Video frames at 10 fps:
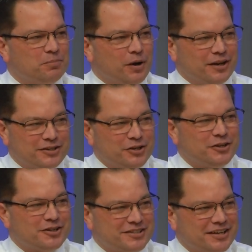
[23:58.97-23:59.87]
but until
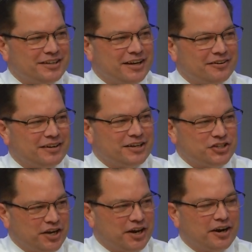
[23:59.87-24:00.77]
you're sitting there in that
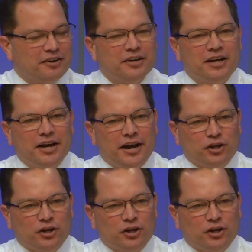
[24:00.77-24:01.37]
chair and